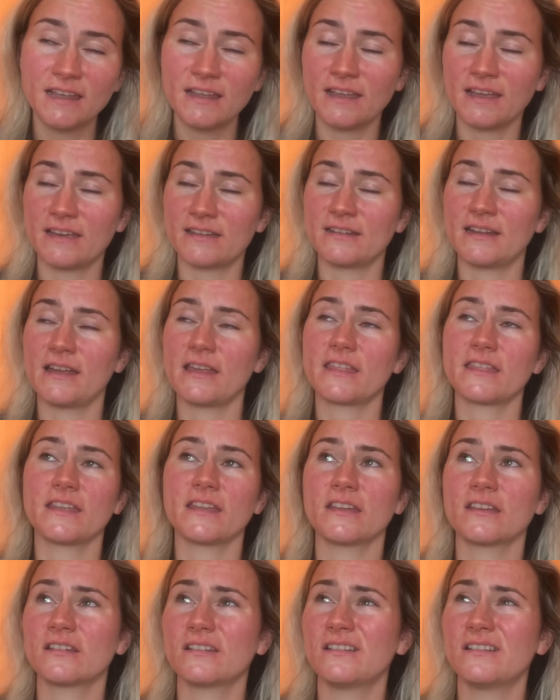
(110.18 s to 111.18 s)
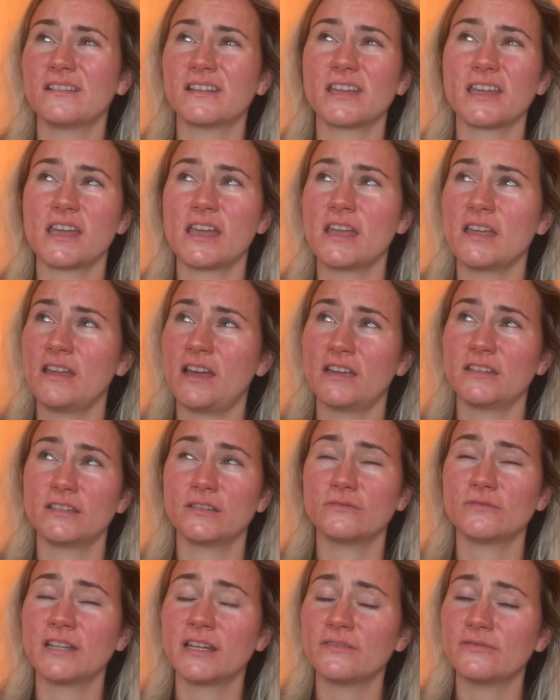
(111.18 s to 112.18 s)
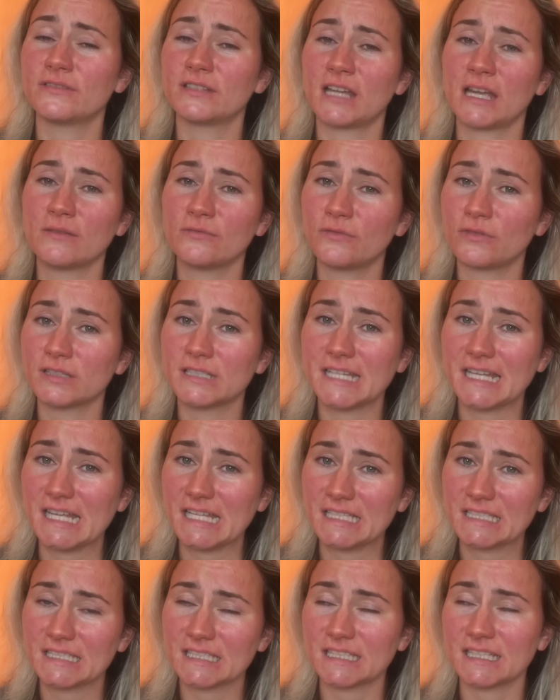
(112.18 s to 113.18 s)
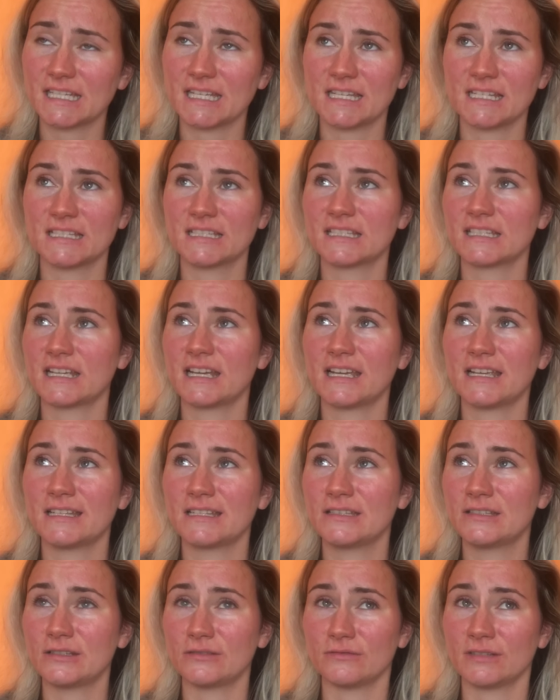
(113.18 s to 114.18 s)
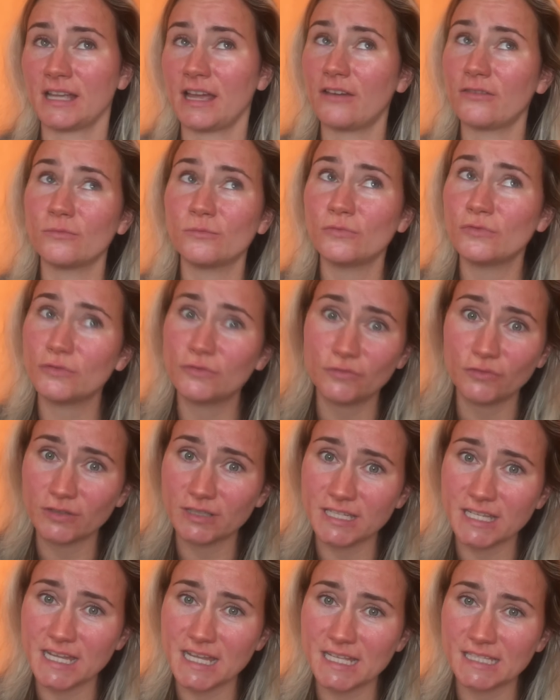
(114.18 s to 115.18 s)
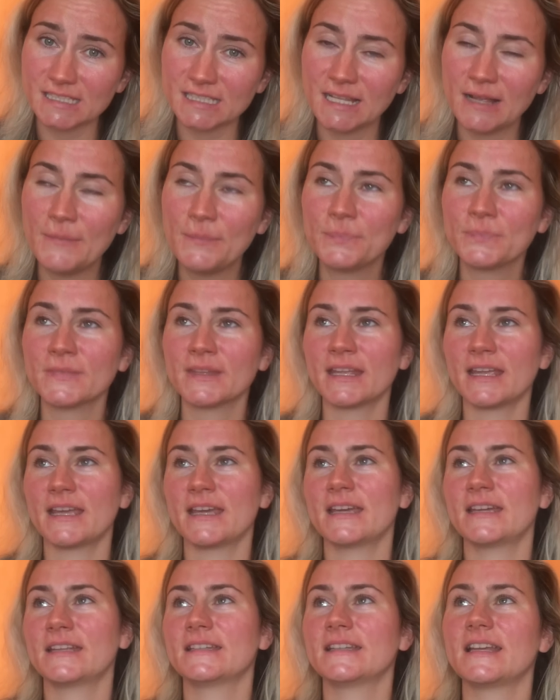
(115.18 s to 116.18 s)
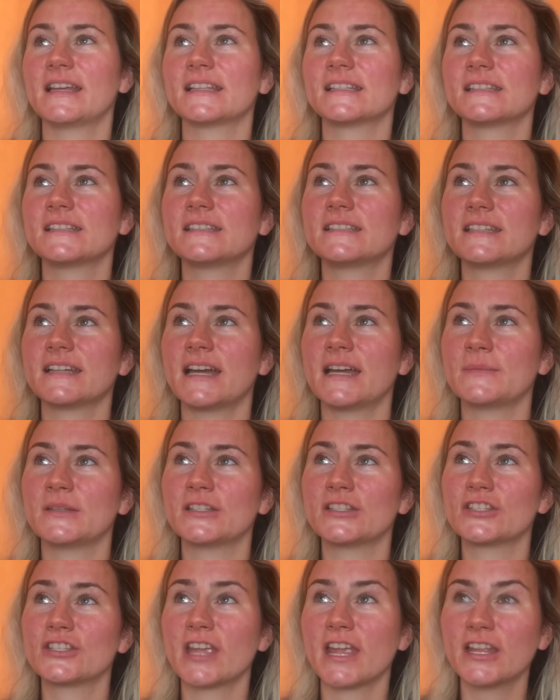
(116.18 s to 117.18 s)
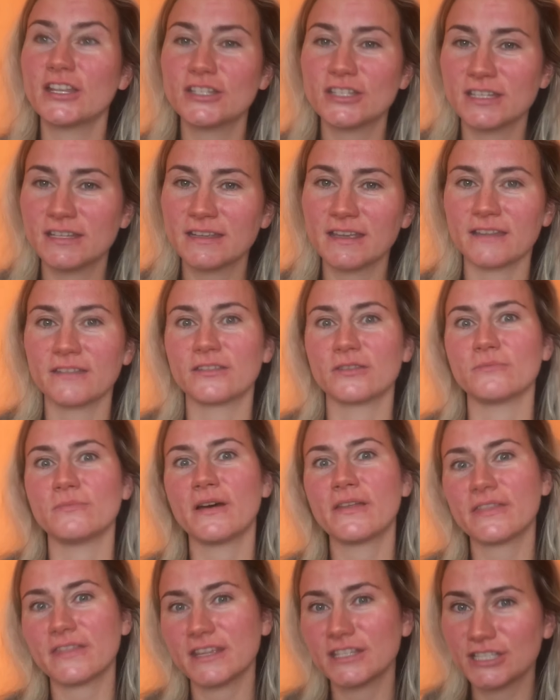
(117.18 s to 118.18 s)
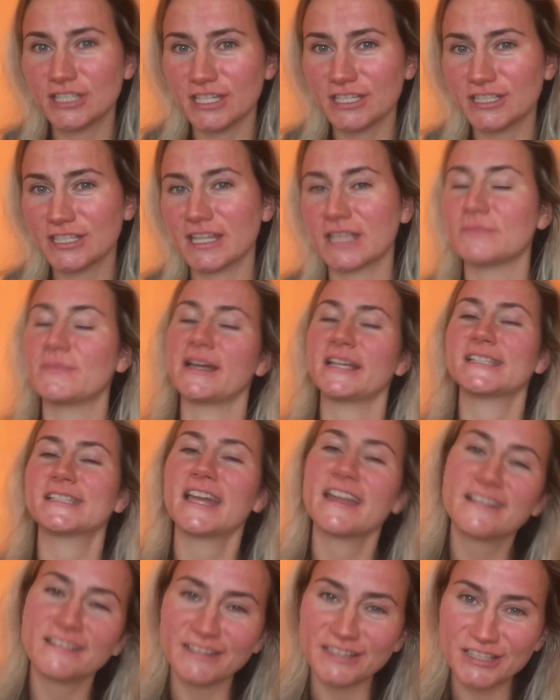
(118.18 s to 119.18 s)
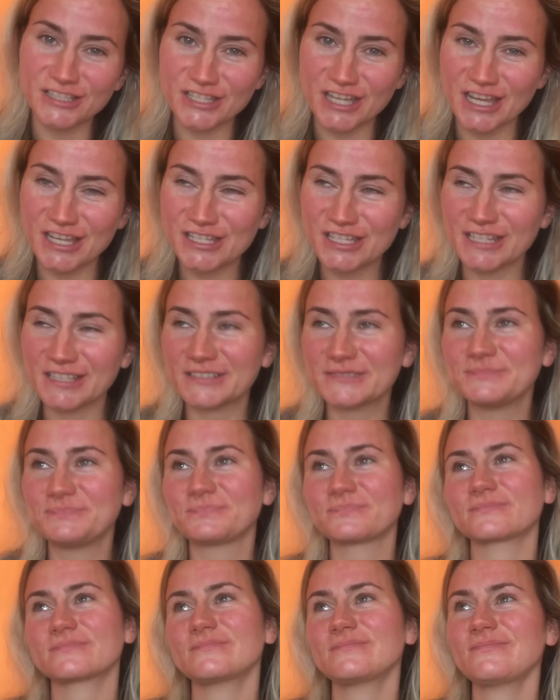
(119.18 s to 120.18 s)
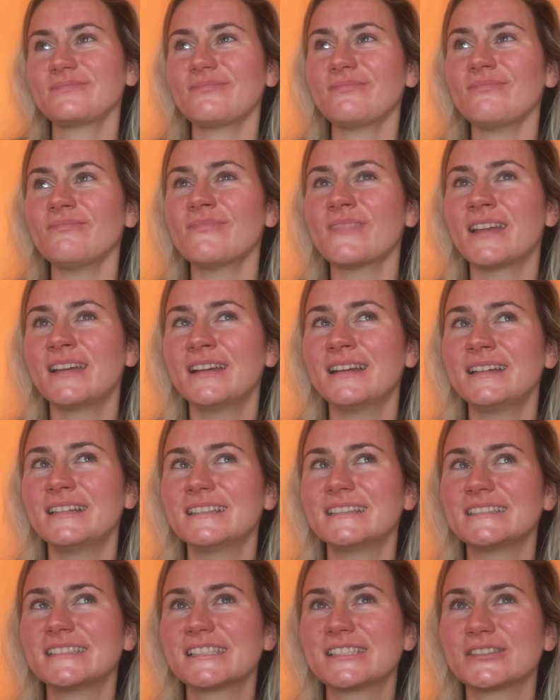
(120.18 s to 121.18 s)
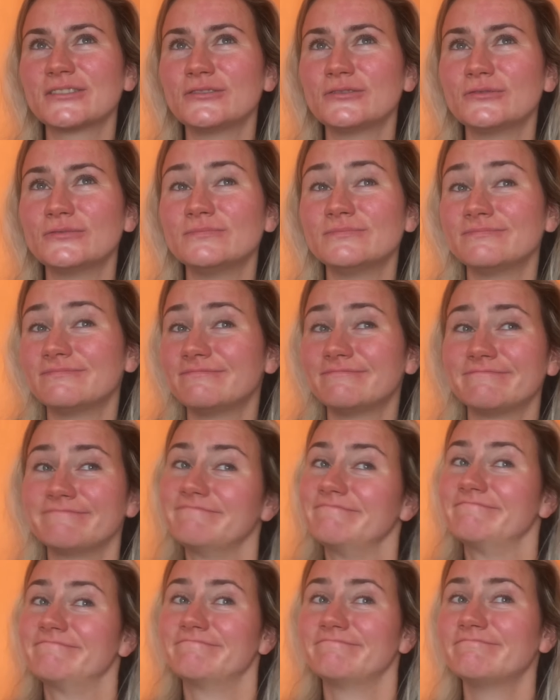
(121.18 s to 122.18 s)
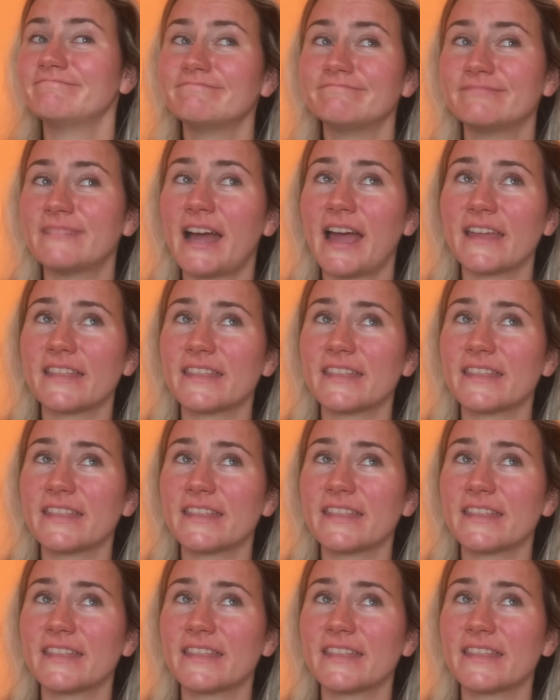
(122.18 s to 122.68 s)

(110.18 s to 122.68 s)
and I think, okay, I don't have time for this and I don't have mood for this. And as the time is changing and the month is changing and my cycle is changing, so I